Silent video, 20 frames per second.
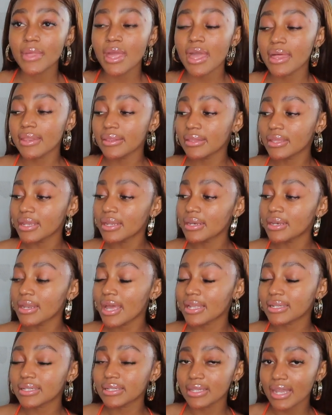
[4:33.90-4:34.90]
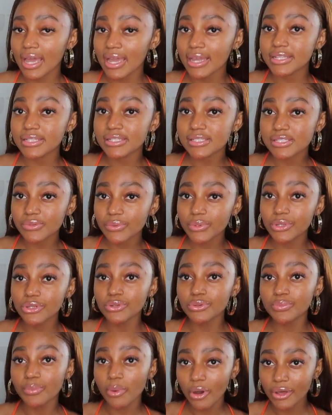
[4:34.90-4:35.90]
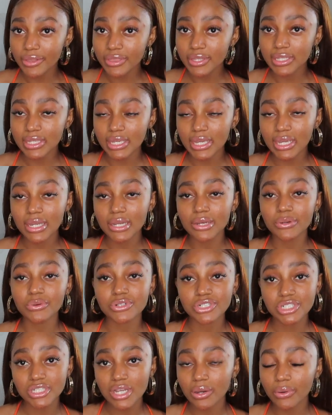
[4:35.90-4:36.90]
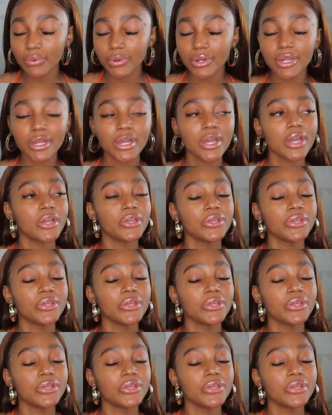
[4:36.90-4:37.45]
And then at night, when you bath again or shower,